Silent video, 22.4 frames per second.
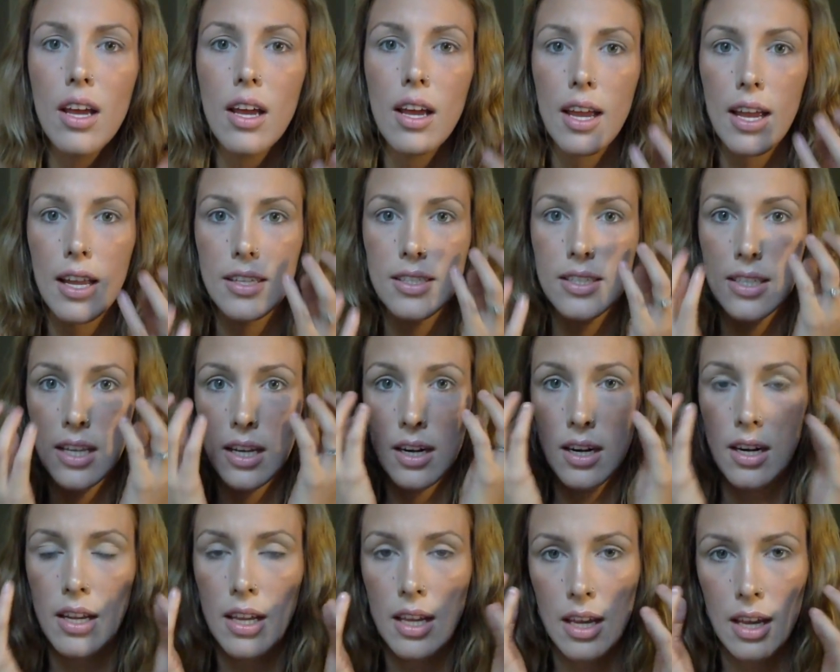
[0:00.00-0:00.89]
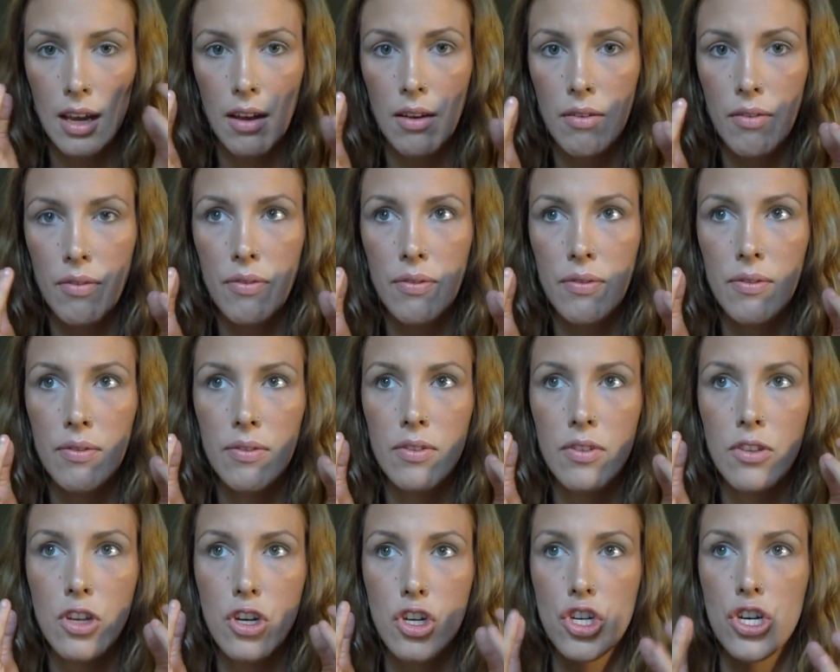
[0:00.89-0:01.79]
it's going to give
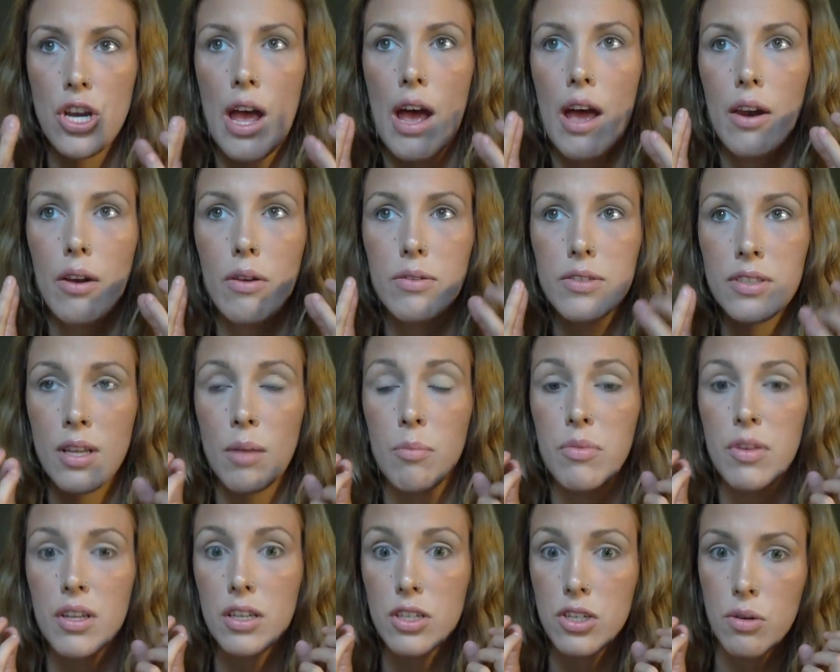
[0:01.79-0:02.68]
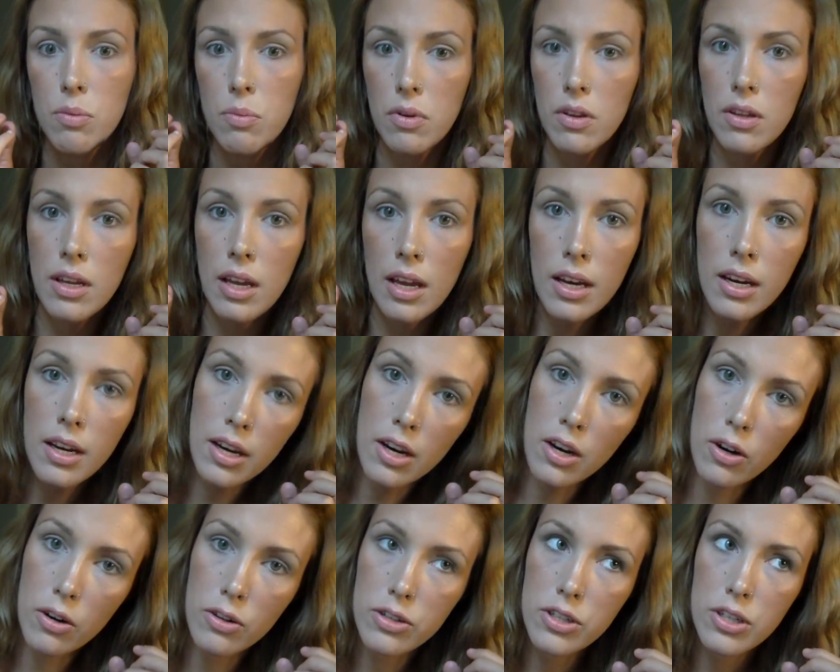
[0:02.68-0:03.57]
the shadow something to really
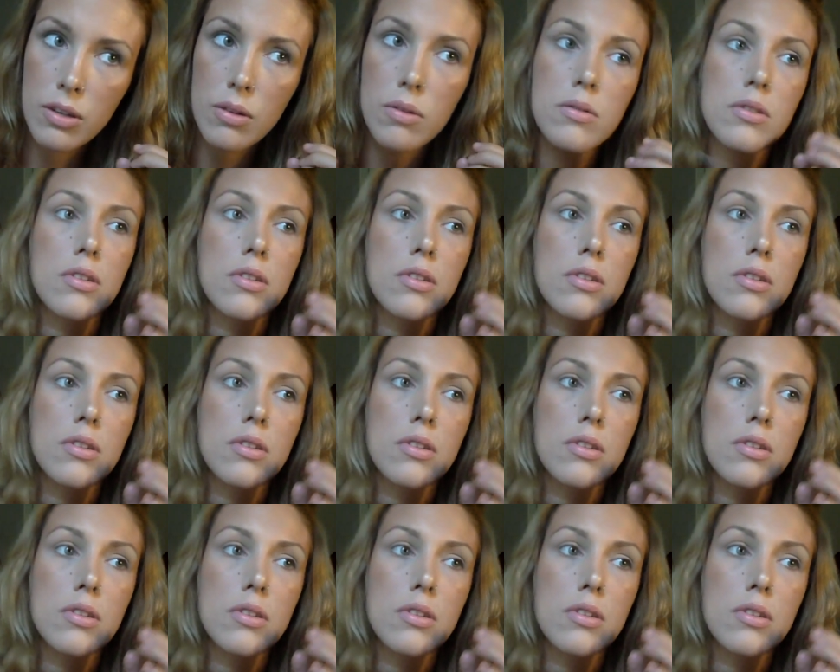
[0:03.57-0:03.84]
adhere to.